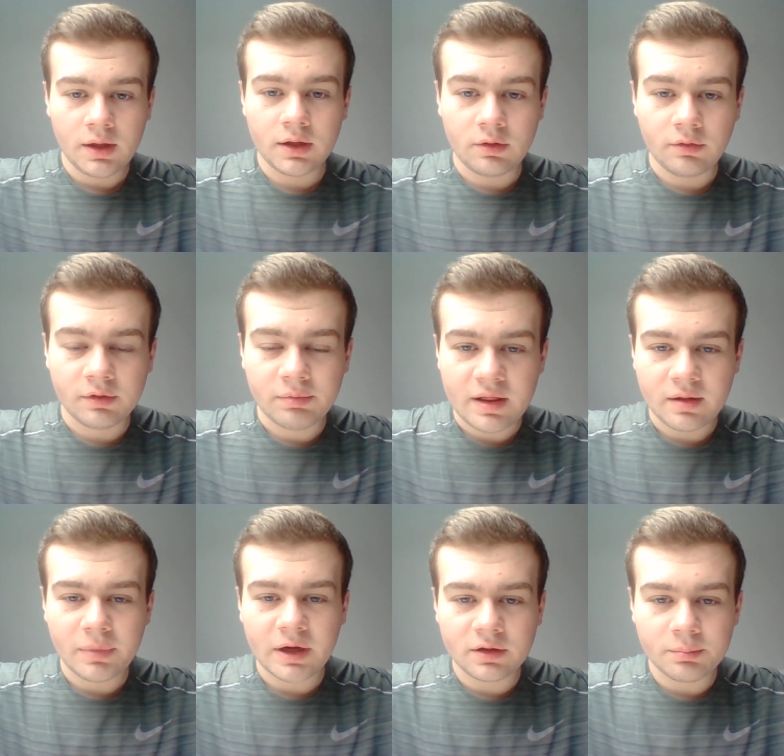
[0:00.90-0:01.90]
Hey guys,
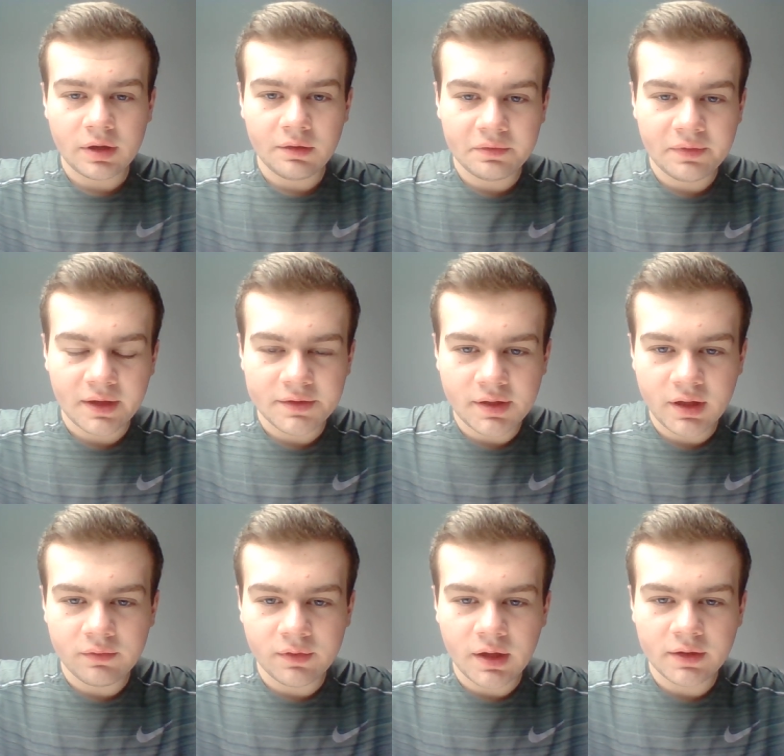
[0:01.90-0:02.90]
welcome back to Ballast Fan
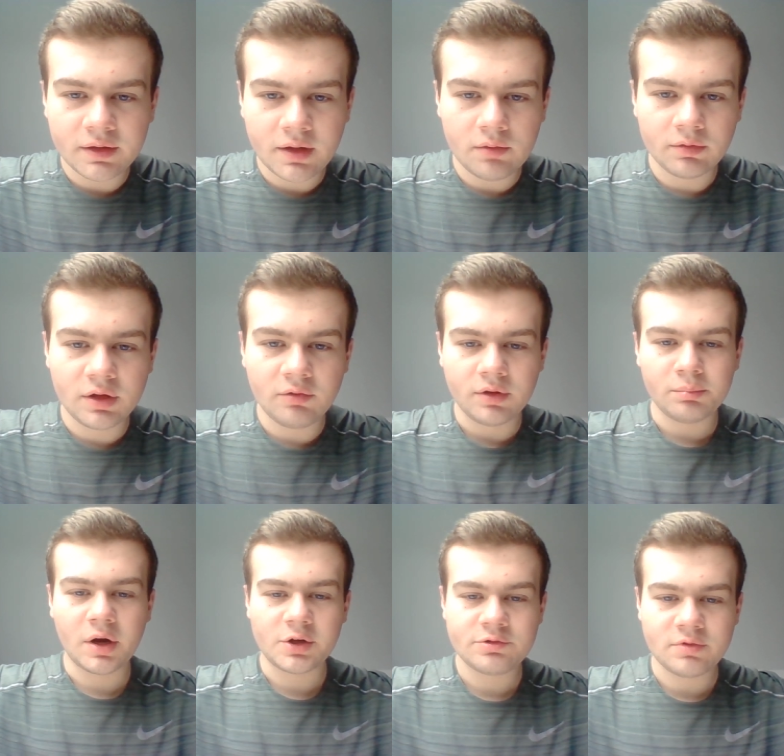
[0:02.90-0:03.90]
TV, and today we're doing the
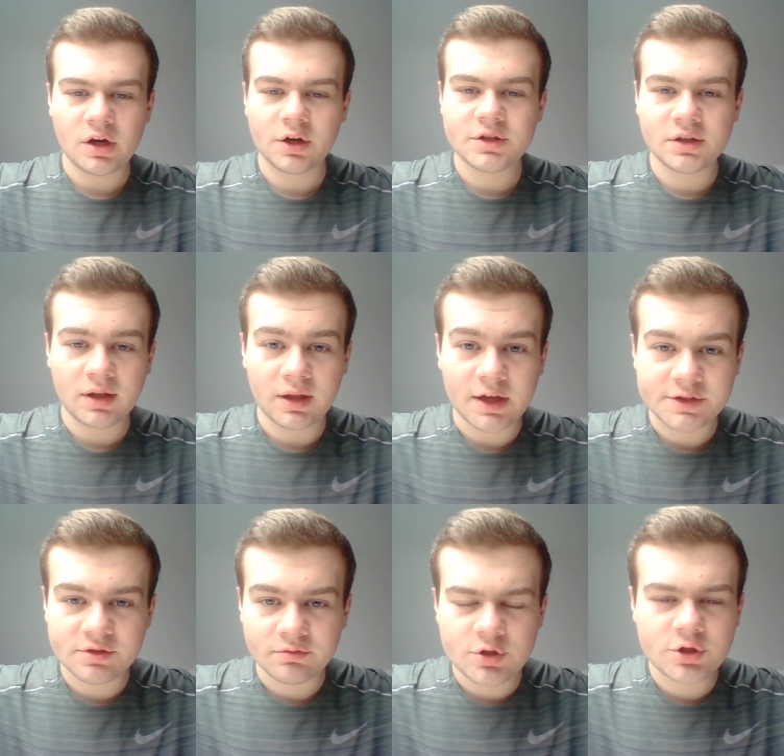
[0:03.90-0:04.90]
match reaction to
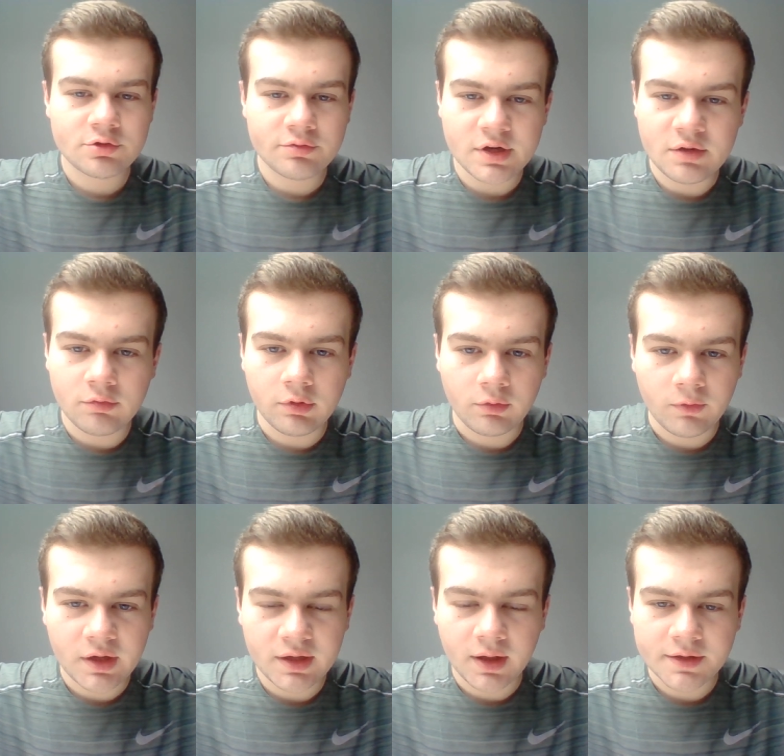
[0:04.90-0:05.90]
last night's 3-1
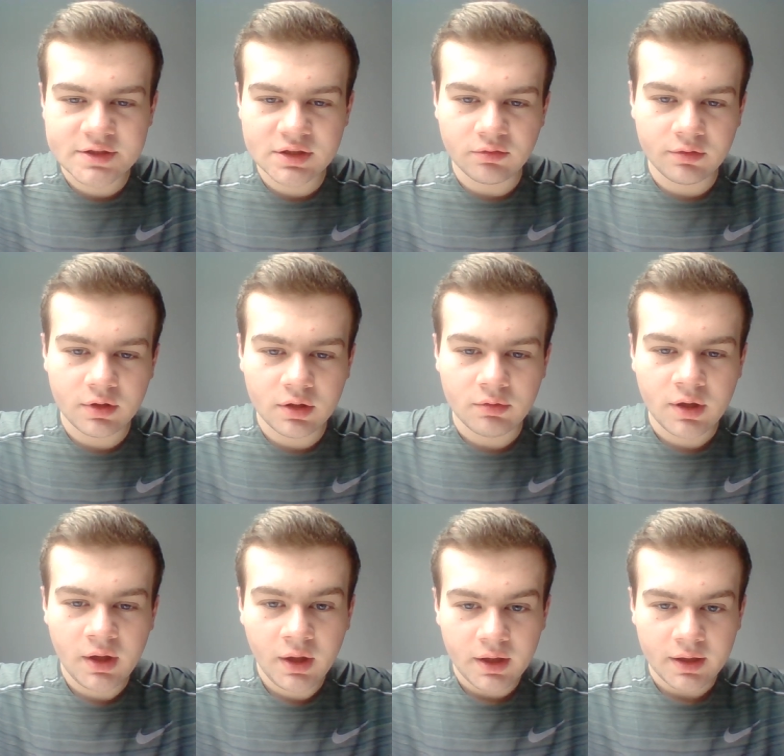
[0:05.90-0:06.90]
win against Sligo
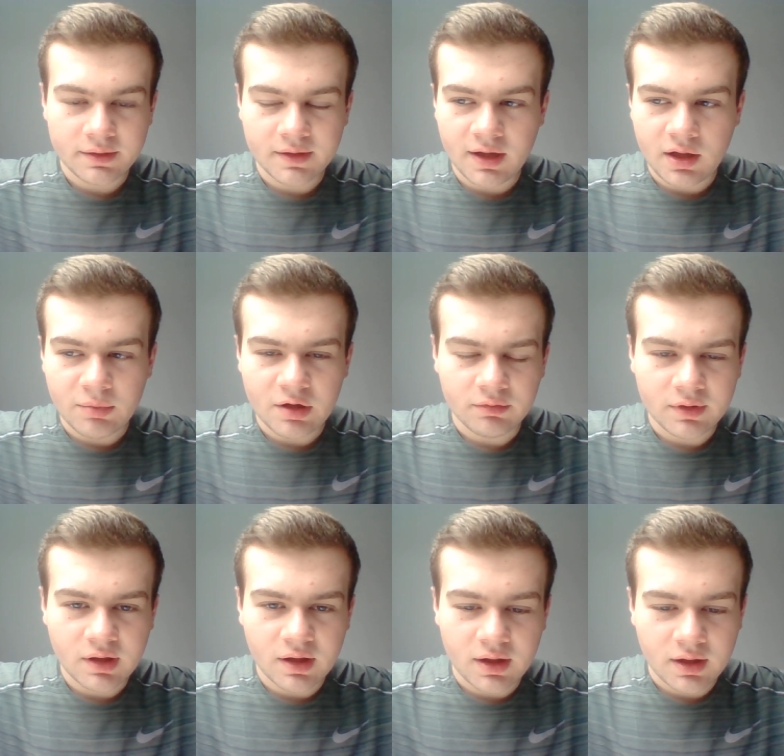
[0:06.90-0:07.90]
at Daly
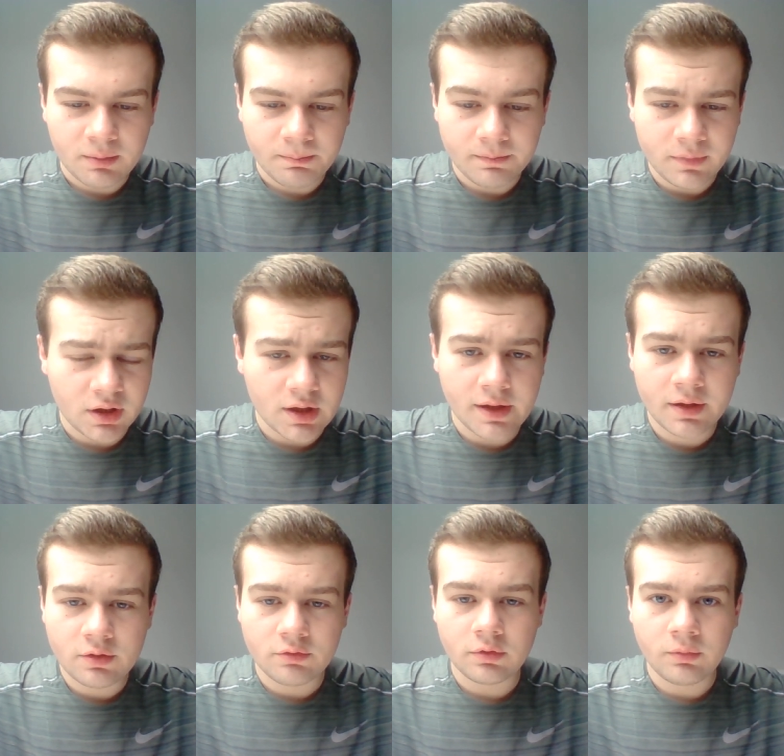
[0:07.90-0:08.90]
Mount. Yeah,
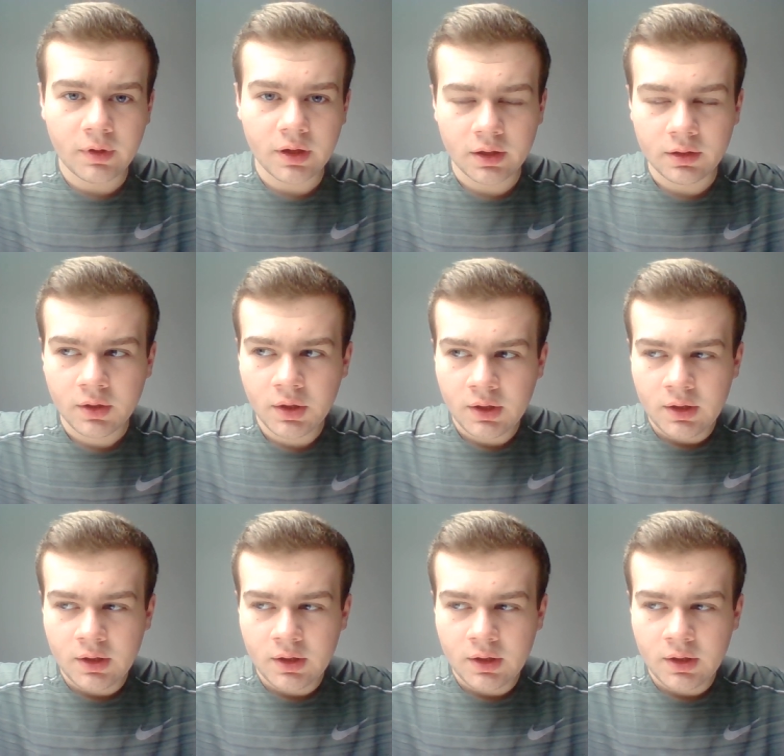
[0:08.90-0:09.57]
good win.